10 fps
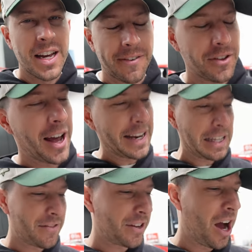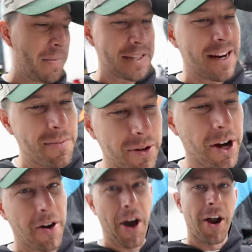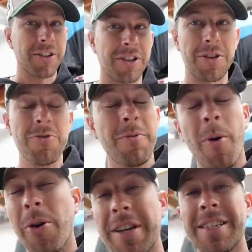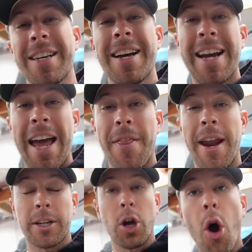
If you like, leave a comment down below, and I'll see you boys in the next.